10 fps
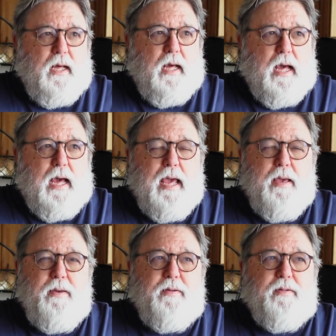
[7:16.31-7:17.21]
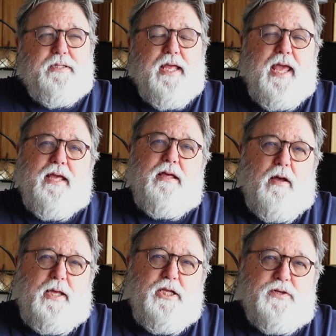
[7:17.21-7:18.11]
I take
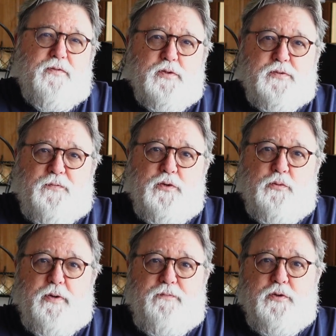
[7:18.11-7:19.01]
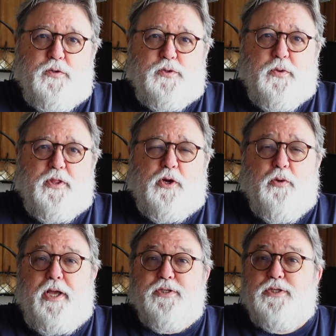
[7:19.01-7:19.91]
each of those reviews with a
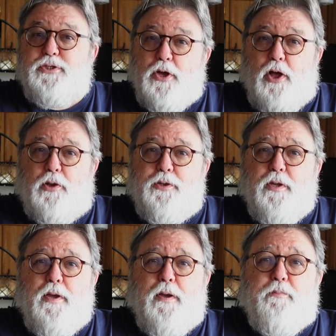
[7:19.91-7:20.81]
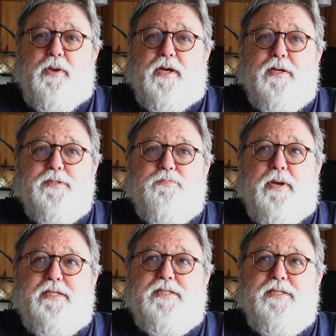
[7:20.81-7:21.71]
grain of salt, because
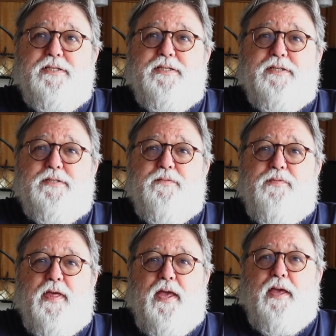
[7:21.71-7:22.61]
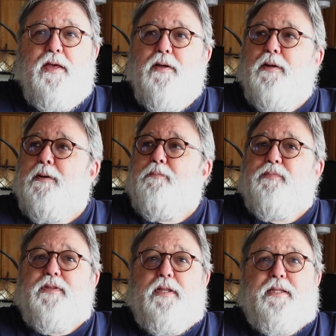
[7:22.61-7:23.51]
my sense is if they
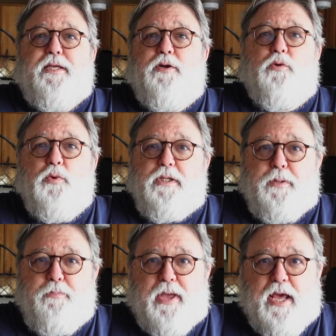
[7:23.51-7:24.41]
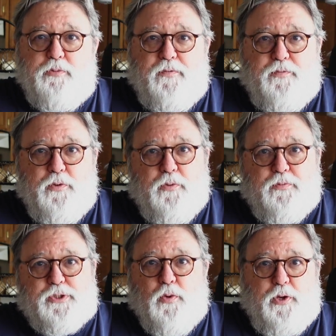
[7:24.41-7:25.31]
did a really bad review,
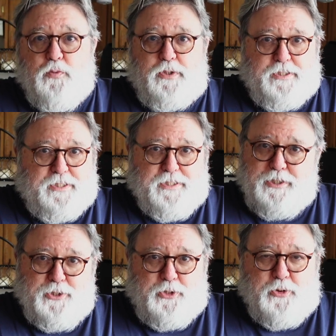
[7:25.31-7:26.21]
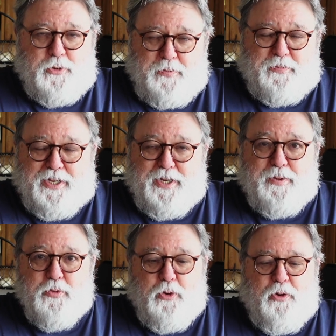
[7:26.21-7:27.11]
Sony wouldn't send it to them
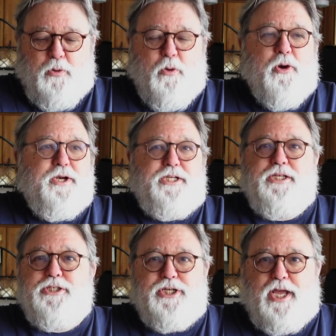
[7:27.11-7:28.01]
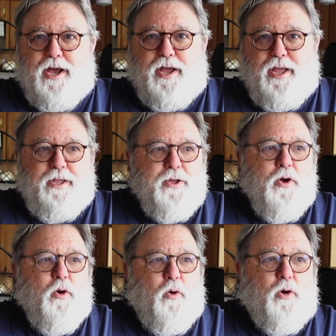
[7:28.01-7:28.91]
anymore, or DJI,
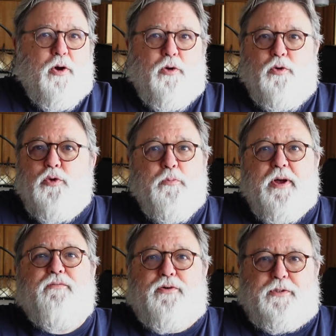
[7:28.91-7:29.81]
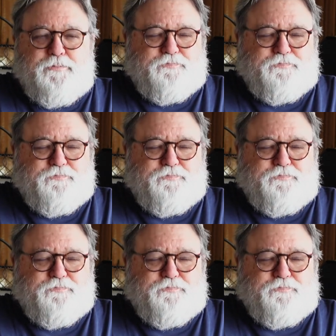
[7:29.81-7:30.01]
or whomever.